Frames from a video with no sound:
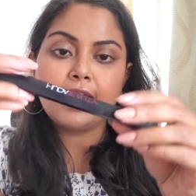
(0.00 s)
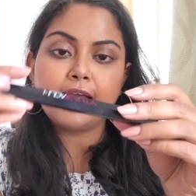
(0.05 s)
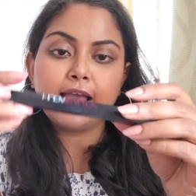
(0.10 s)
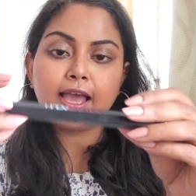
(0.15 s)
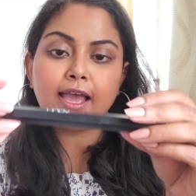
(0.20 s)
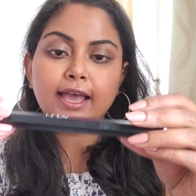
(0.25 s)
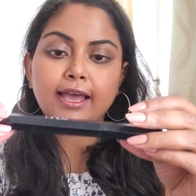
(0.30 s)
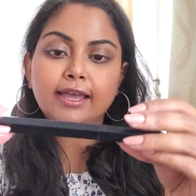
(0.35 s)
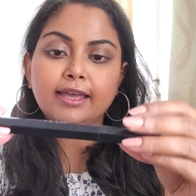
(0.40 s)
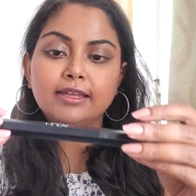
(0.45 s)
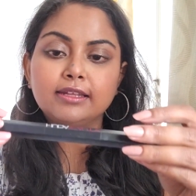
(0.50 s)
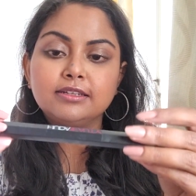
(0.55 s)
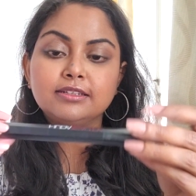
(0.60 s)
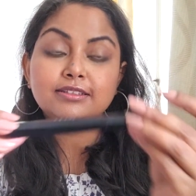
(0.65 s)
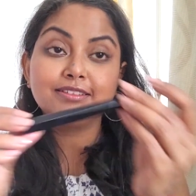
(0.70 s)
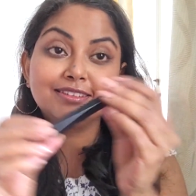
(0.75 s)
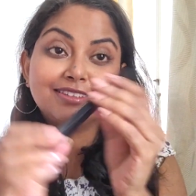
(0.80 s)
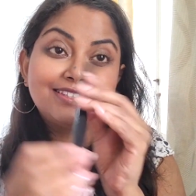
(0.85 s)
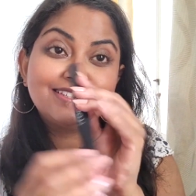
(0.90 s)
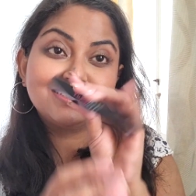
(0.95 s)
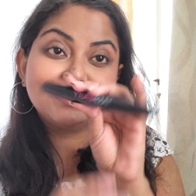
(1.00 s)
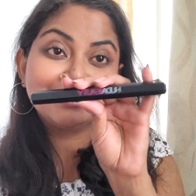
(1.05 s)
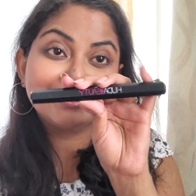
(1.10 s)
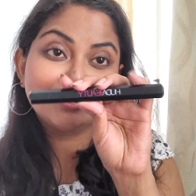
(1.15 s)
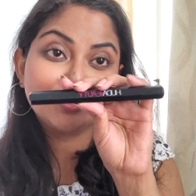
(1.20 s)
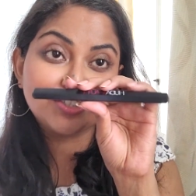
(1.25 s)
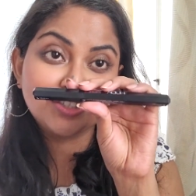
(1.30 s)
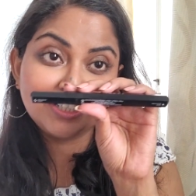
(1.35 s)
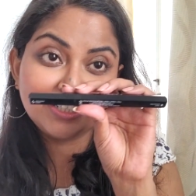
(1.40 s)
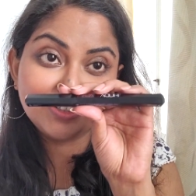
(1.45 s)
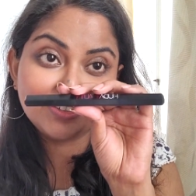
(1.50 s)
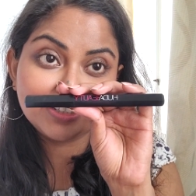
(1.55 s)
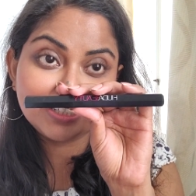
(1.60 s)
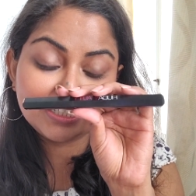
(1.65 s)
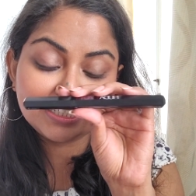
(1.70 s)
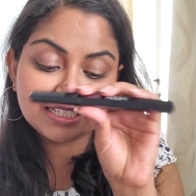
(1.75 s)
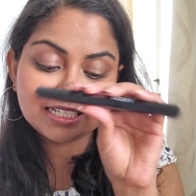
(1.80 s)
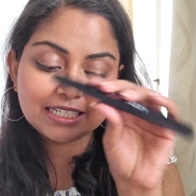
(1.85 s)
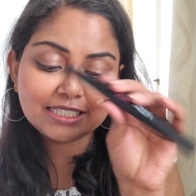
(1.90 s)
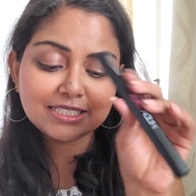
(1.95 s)
and this is
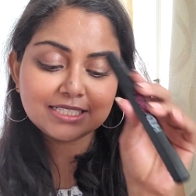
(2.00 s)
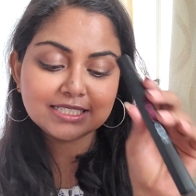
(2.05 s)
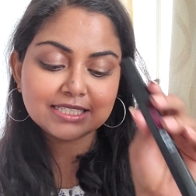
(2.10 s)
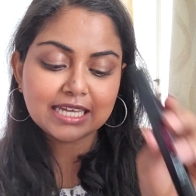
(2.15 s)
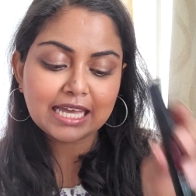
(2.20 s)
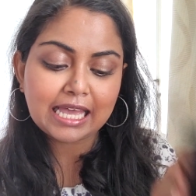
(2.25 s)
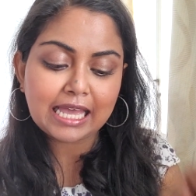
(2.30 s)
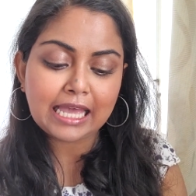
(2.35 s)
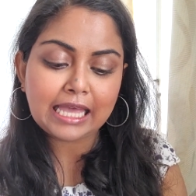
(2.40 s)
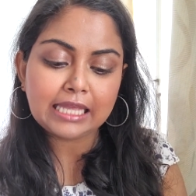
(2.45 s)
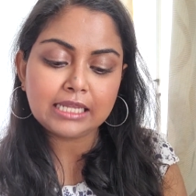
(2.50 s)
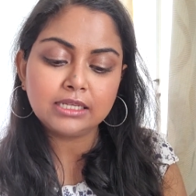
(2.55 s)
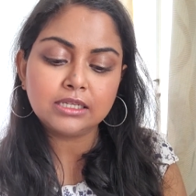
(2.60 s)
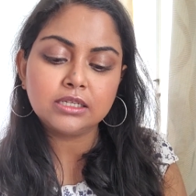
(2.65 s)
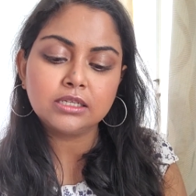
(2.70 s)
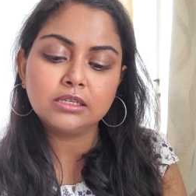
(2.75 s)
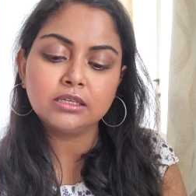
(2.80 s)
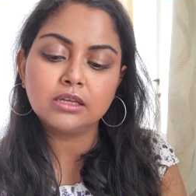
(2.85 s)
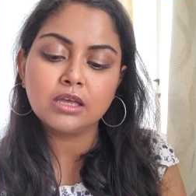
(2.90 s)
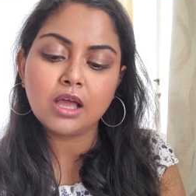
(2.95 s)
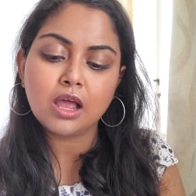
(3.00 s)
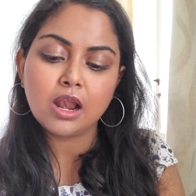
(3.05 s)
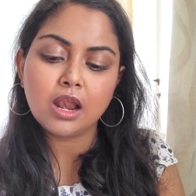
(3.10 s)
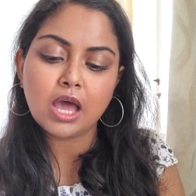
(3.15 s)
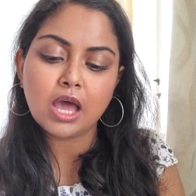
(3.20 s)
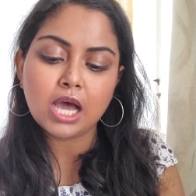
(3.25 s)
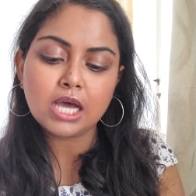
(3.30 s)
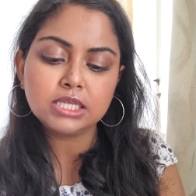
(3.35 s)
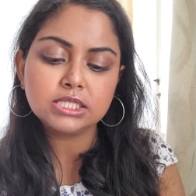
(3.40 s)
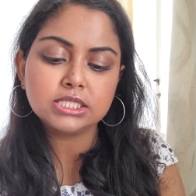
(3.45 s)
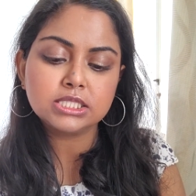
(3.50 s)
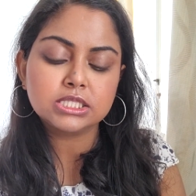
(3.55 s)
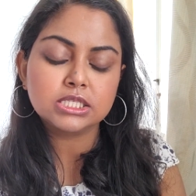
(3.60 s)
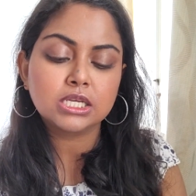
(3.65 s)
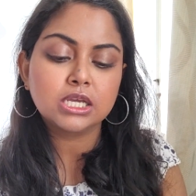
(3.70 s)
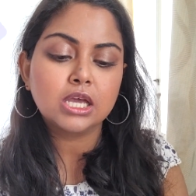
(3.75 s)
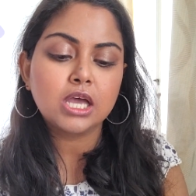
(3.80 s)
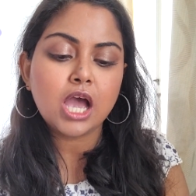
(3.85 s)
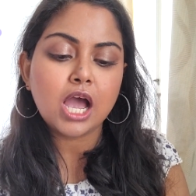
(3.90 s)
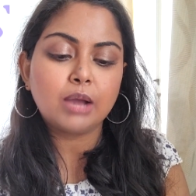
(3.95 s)
really nice. And last,
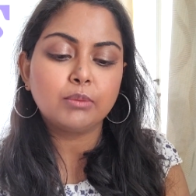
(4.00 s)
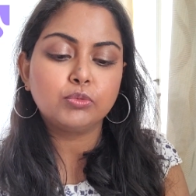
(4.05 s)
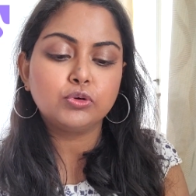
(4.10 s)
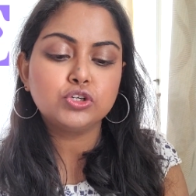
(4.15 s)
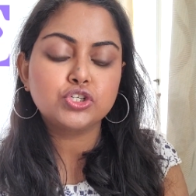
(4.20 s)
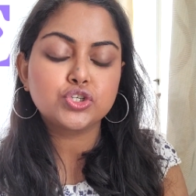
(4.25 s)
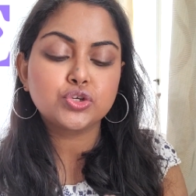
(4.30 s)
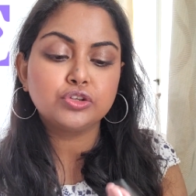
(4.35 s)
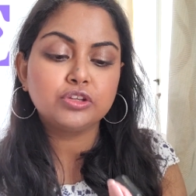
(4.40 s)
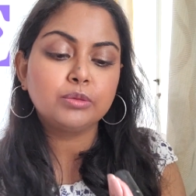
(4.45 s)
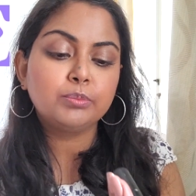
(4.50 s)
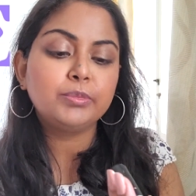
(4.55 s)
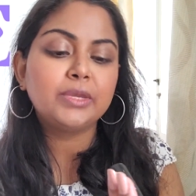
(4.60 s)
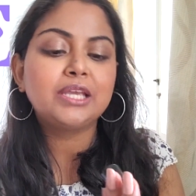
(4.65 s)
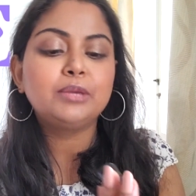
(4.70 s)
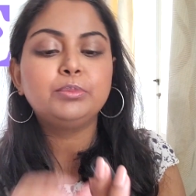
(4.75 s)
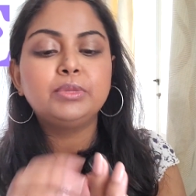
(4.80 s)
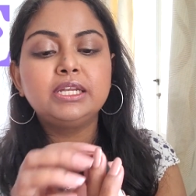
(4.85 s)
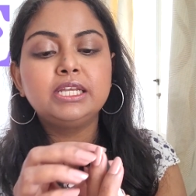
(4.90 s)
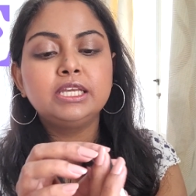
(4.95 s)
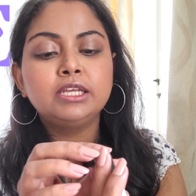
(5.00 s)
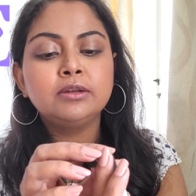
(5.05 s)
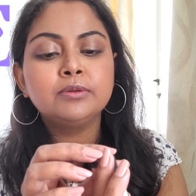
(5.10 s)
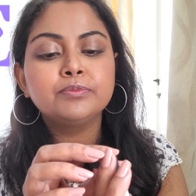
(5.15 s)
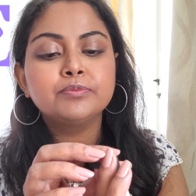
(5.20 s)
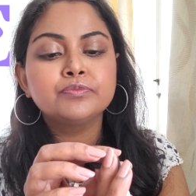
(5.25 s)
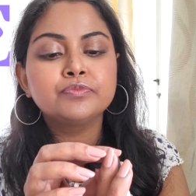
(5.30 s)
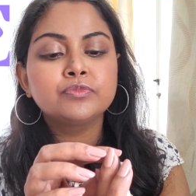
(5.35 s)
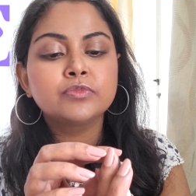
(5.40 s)
I'm going to show you the Maybelline